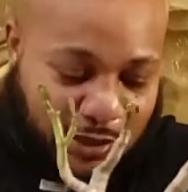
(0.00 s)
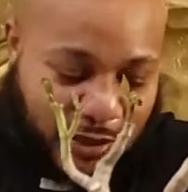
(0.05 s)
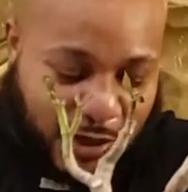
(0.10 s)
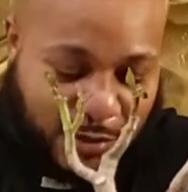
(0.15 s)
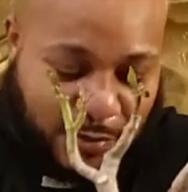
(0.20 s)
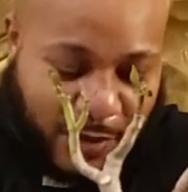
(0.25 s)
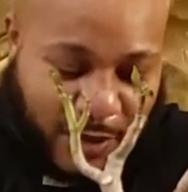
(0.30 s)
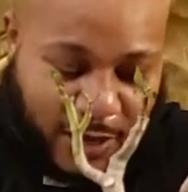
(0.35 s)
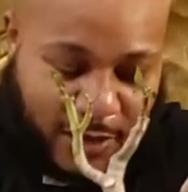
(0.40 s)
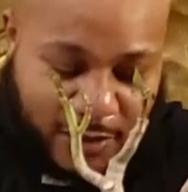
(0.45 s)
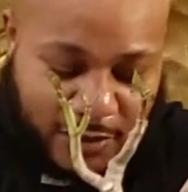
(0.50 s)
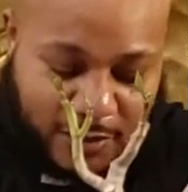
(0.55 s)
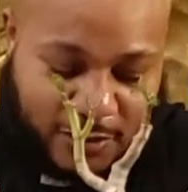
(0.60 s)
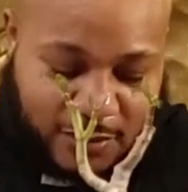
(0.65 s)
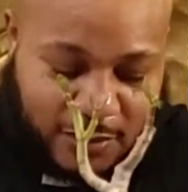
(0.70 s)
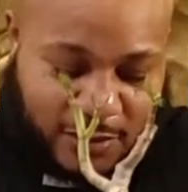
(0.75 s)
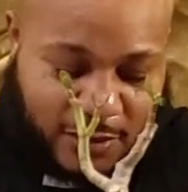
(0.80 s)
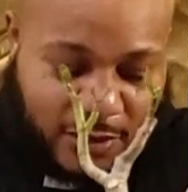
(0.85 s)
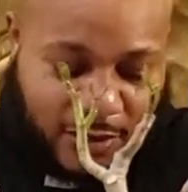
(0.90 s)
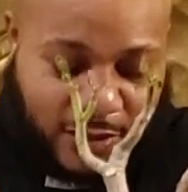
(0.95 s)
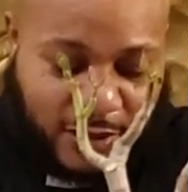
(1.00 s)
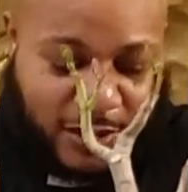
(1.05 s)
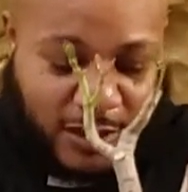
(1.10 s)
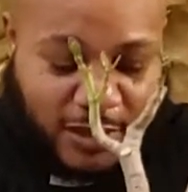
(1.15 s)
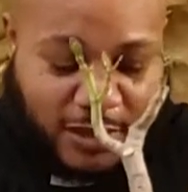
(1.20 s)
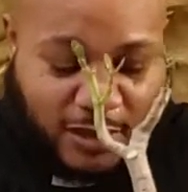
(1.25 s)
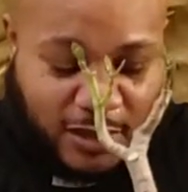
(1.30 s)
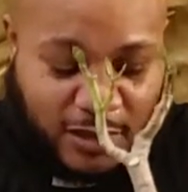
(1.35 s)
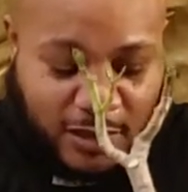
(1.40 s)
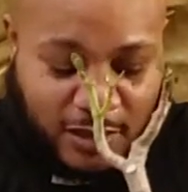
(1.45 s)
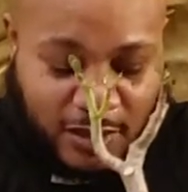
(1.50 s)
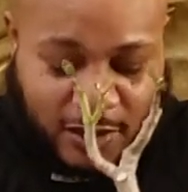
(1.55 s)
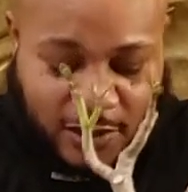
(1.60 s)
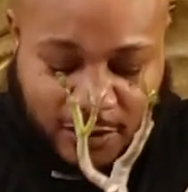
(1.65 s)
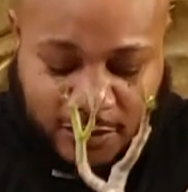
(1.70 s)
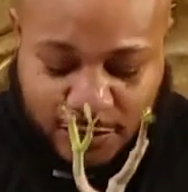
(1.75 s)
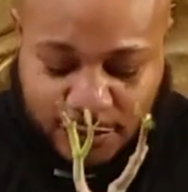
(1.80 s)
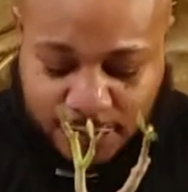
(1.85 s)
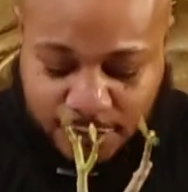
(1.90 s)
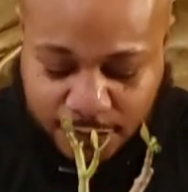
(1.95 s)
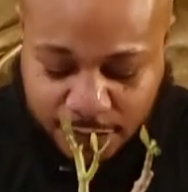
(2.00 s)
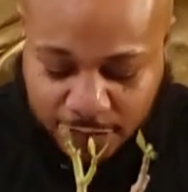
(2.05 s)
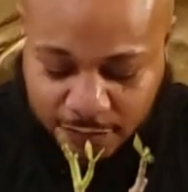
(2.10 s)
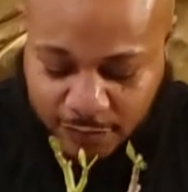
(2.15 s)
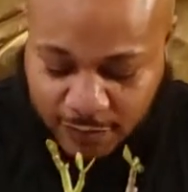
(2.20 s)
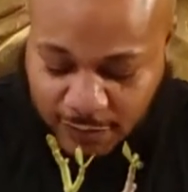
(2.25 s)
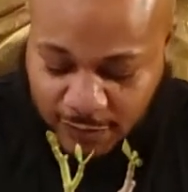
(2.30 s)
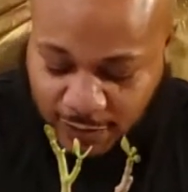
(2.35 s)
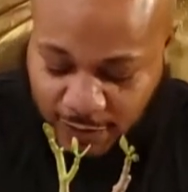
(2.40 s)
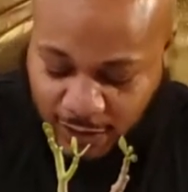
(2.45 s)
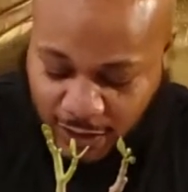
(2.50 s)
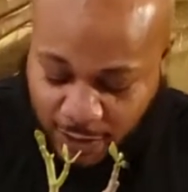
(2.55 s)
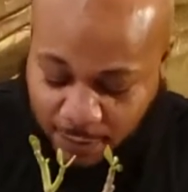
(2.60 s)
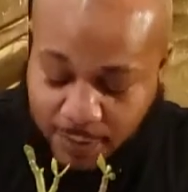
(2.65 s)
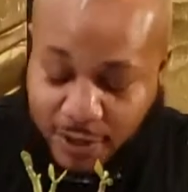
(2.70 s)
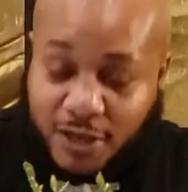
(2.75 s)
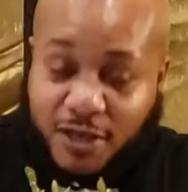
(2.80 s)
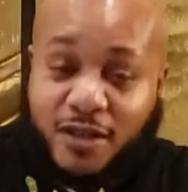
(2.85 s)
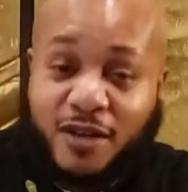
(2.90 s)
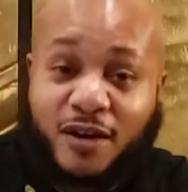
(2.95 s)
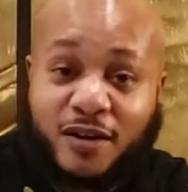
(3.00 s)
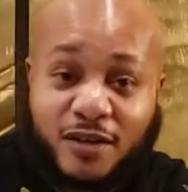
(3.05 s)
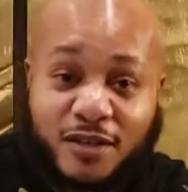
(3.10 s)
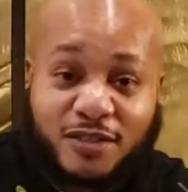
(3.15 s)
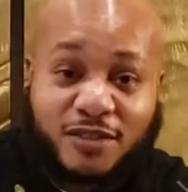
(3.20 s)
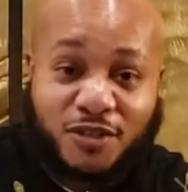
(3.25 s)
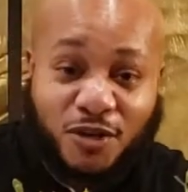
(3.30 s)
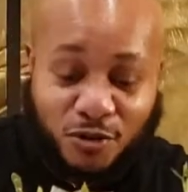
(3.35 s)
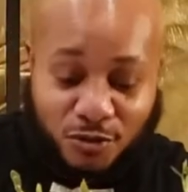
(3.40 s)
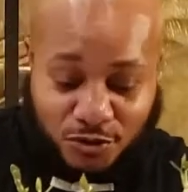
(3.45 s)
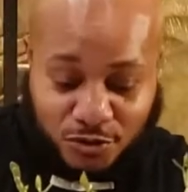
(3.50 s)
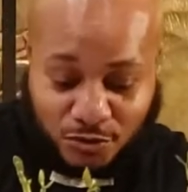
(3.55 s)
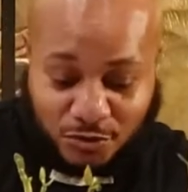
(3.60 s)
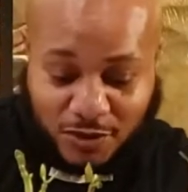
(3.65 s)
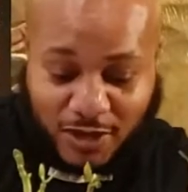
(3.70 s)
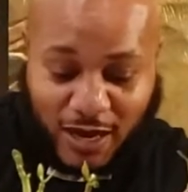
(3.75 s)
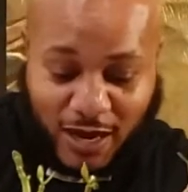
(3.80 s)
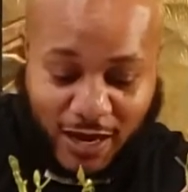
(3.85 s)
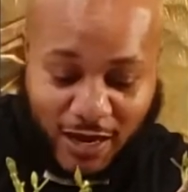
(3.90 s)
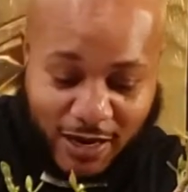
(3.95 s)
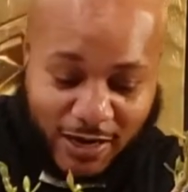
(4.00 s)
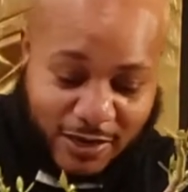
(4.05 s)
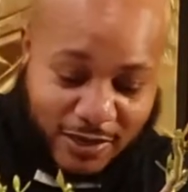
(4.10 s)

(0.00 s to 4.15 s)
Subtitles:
that. I'm the youngest go-to guy.